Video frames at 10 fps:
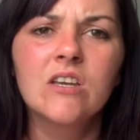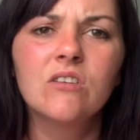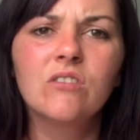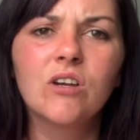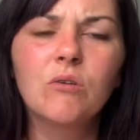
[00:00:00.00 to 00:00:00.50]

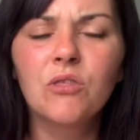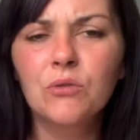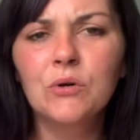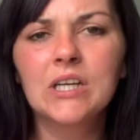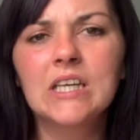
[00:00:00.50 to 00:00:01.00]
so I
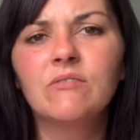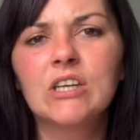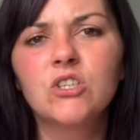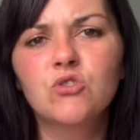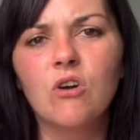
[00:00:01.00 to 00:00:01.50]
thought I'd give it
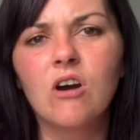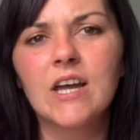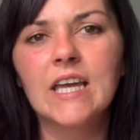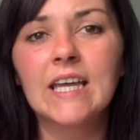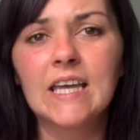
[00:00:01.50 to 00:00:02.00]
a
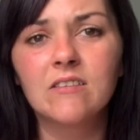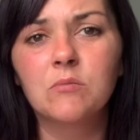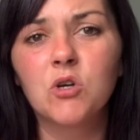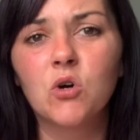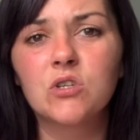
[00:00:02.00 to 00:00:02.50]
try and get
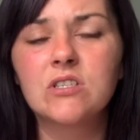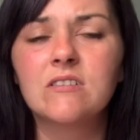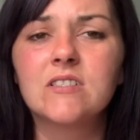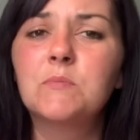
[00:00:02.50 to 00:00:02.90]
some cottons,